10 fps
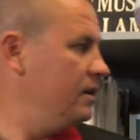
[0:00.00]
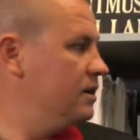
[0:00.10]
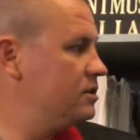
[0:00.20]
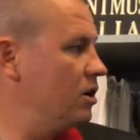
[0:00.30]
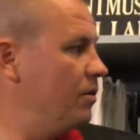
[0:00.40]

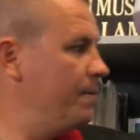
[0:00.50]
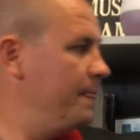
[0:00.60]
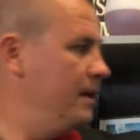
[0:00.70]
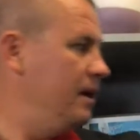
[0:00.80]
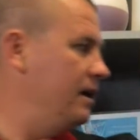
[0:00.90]
So
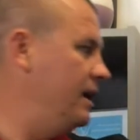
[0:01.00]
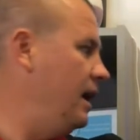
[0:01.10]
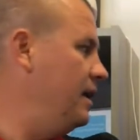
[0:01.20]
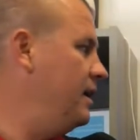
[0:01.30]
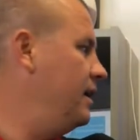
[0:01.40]

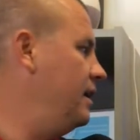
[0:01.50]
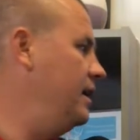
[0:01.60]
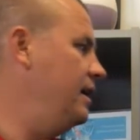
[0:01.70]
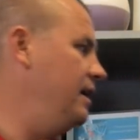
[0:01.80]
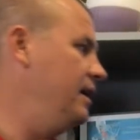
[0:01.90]
again,
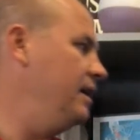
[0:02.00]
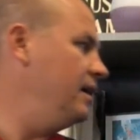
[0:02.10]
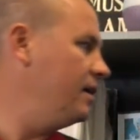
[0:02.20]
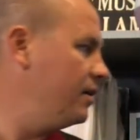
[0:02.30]
the